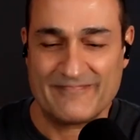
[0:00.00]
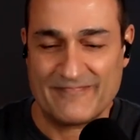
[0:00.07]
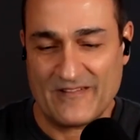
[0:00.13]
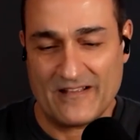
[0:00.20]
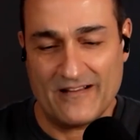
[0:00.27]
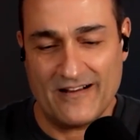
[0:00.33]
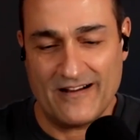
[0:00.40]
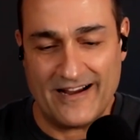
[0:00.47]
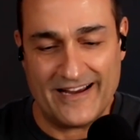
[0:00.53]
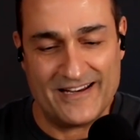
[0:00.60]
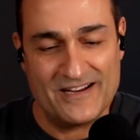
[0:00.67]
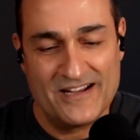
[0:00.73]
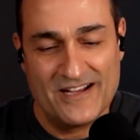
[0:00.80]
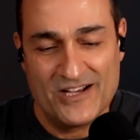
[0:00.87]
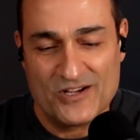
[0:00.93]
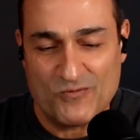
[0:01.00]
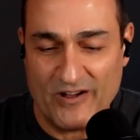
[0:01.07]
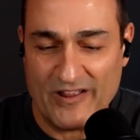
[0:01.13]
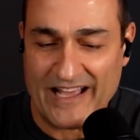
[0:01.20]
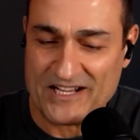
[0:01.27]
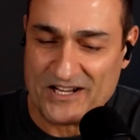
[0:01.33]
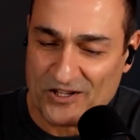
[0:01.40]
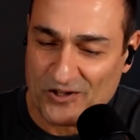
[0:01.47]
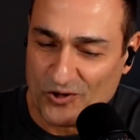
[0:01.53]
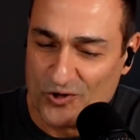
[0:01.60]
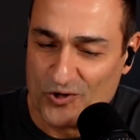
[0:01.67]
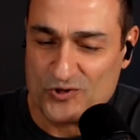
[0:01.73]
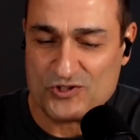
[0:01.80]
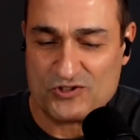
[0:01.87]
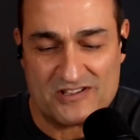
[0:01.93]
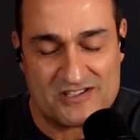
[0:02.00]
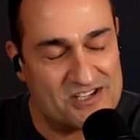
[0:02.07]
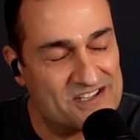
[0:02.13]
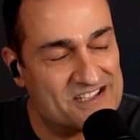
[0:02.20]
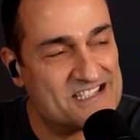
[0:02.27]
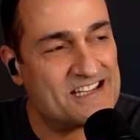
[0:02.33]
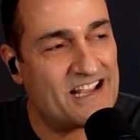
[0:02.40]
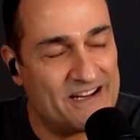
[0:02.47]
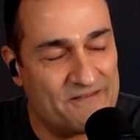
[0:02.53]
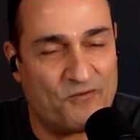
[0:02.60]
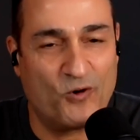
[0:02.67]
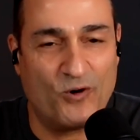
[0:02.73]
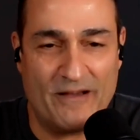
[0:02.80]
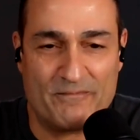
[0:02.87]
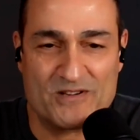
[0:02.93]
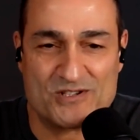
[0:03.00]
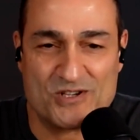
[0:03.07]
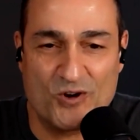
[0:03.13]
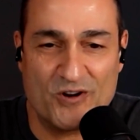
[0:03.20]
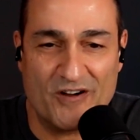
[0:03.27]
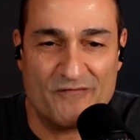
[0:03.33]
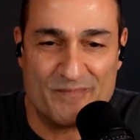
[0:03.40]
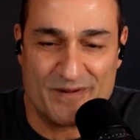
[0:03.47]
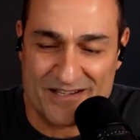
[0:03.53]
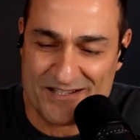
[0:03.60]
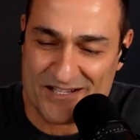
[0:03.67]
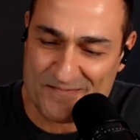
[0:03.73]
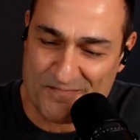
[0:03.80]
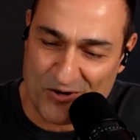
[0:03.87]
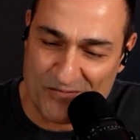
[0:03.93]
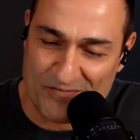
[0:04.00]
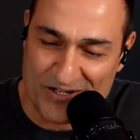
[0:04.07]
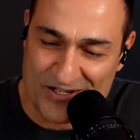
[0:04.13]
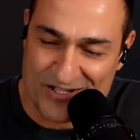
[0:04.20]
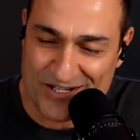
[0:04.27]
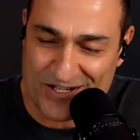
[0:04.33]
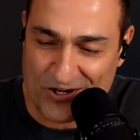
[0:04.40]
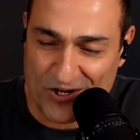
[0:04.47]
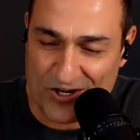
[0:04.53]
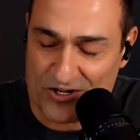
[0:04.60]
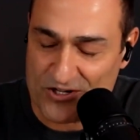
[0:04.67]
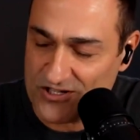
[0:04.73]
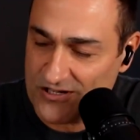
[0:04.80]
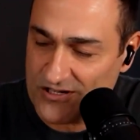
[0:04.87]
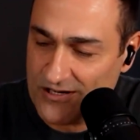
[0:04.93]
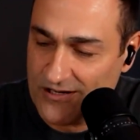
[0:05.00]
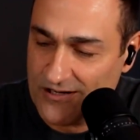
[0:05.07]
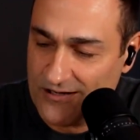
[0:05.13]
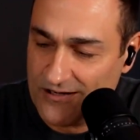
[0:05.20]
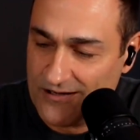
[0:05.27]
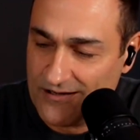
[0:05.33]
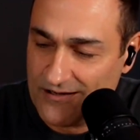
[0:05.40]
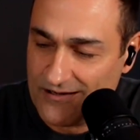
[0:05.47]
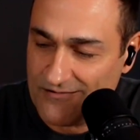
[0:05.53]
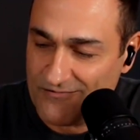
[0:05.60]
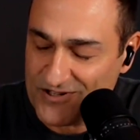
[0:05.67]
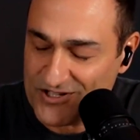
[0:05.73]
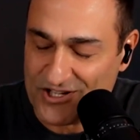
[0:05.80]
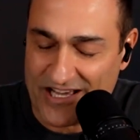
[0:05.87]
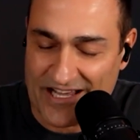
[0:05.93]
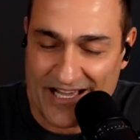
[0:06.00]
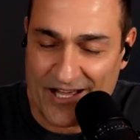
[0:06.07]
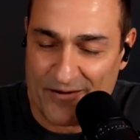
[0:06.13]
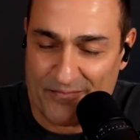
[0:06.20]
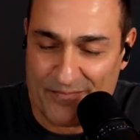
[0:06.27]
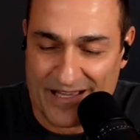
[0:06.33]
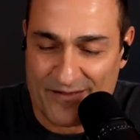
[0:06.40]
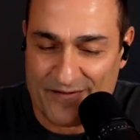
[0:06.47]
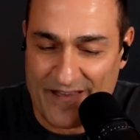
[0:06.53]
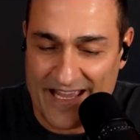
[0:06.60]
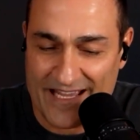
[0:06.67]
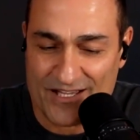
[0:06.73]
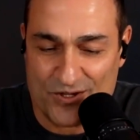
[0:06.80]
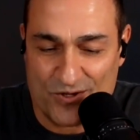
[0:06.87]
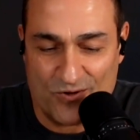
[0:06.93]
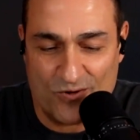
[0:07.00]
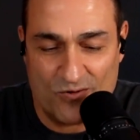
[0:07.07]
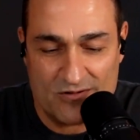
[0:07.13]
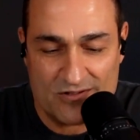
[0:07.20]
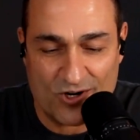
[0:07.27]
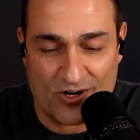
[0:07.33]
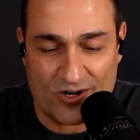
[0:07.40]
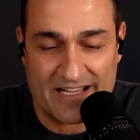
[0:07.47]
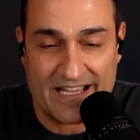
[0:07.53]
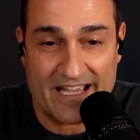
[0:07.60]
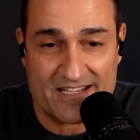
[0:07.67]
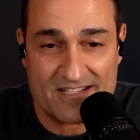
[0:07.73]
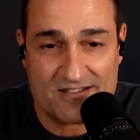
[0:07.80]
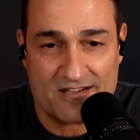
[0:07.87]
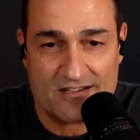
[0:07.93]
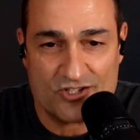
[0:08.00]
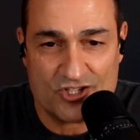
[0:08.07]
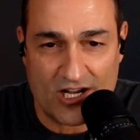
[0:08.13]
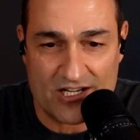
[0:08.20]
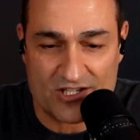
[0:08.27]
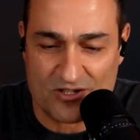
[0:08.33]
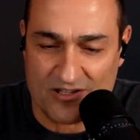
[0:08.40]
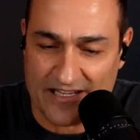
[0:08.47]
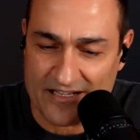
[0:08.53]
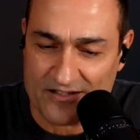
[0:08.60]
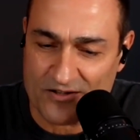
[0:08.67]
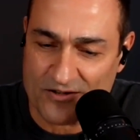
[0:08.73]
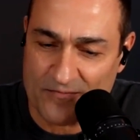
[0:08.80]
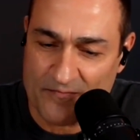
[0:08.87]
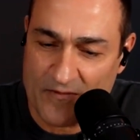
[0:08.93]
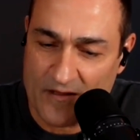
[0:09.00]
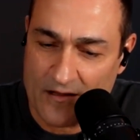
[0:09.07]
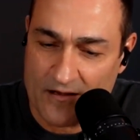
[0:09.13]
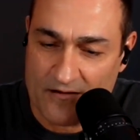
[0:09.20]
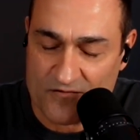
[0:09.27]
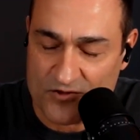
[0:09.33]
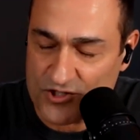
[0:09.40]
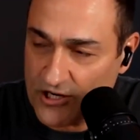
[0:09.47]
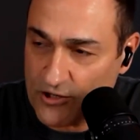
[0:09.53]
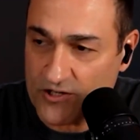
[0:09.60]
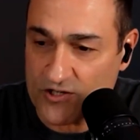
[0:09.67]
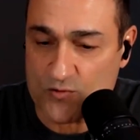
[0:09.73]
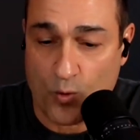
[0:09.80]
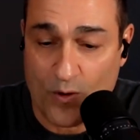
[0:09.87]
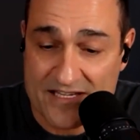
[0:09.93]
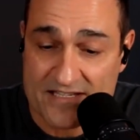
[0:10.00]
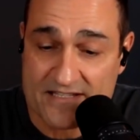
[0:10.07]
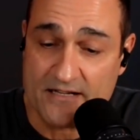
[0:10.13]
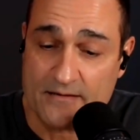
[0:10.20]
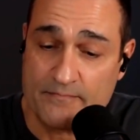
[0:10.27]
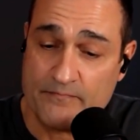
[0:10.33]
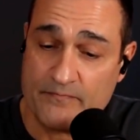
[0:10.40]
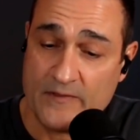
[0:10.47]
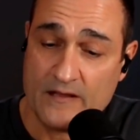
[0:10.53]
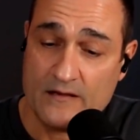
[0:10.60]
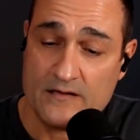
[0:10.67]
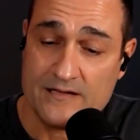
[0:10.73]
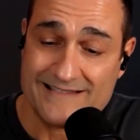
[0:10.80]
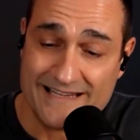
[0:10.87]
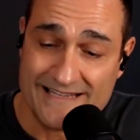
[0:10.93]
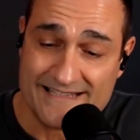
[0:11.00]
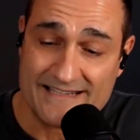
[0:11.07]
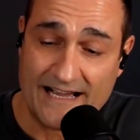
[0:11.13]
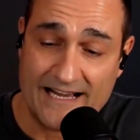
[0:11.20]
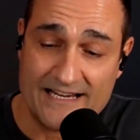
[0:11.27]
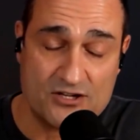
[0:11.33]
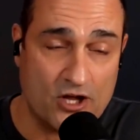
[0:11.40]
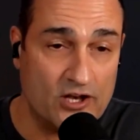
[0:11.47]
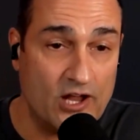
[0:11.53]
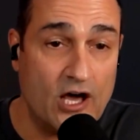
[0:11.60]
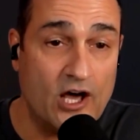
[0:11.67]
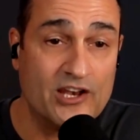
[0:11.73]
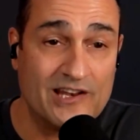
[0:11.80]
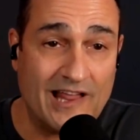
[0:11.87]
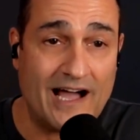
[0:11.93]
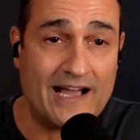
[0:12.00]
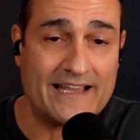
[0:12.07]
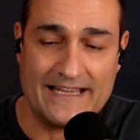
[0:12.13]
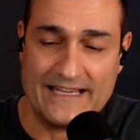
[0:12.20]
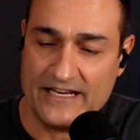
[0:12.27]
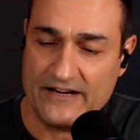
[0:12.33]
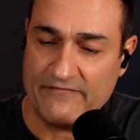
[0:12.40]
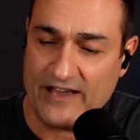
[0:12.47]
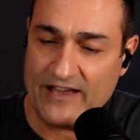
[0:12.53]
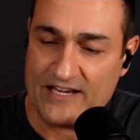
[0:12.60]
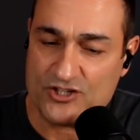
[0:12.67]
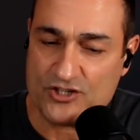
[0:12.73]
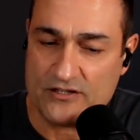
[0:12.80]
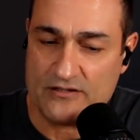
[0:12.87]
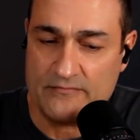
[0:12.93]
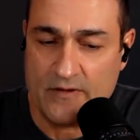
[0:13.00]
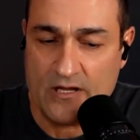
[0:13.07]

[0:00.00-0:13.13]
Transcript: All right. Well, that concludes this insightful episode of Business, Bourbon, and Cigars. I want to shout out a big thank you to our guest, Josh Linkner, for sharing his wisdom, his insights on unlocking innovation.